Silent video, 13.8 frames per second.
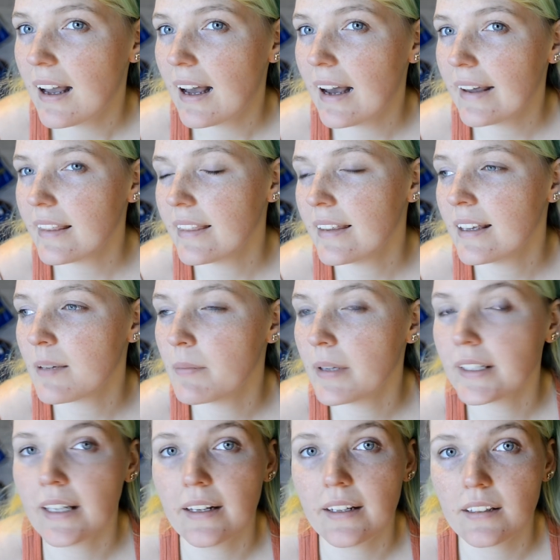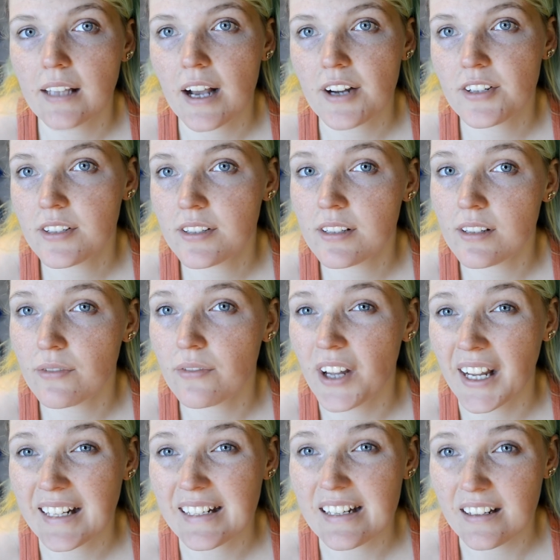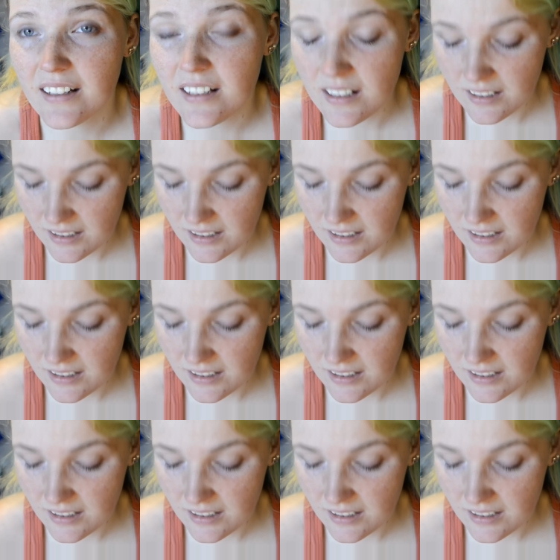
I think magnetic lashes is a fun idea.